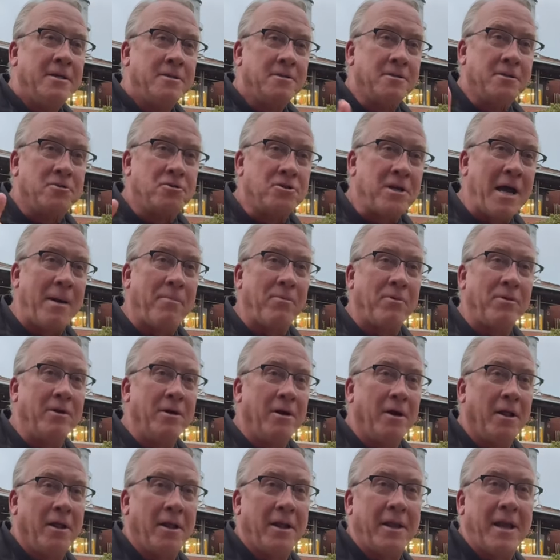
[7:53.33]
to Chapel
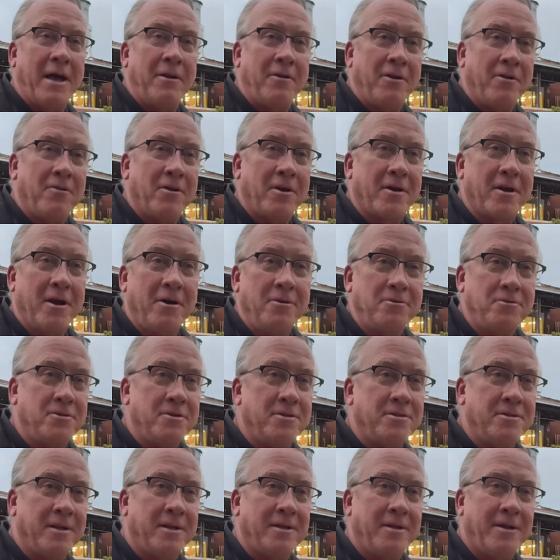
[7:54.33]
Hill, and I know the
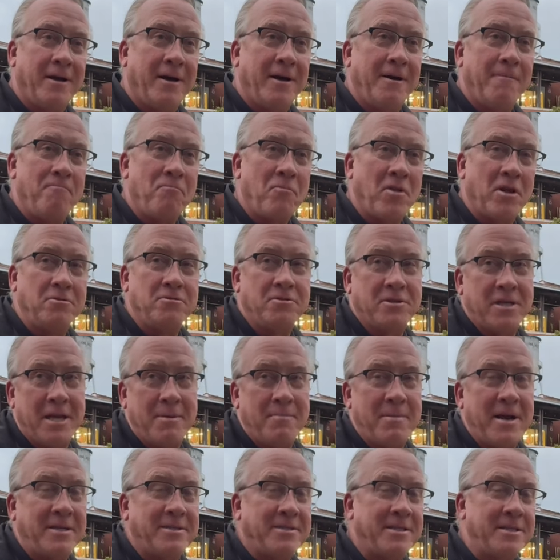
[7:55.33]
coaches and um, those
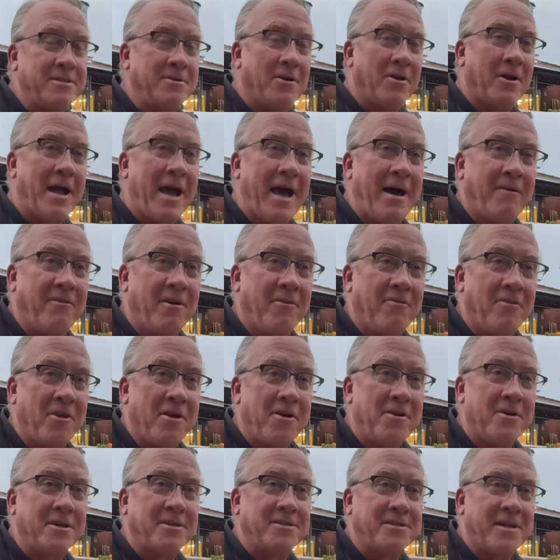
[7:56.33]
teammates he's going to have over
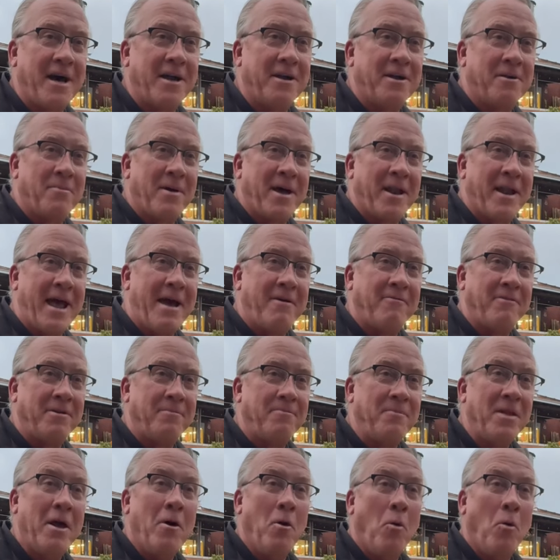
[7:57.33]
there are excited about having him.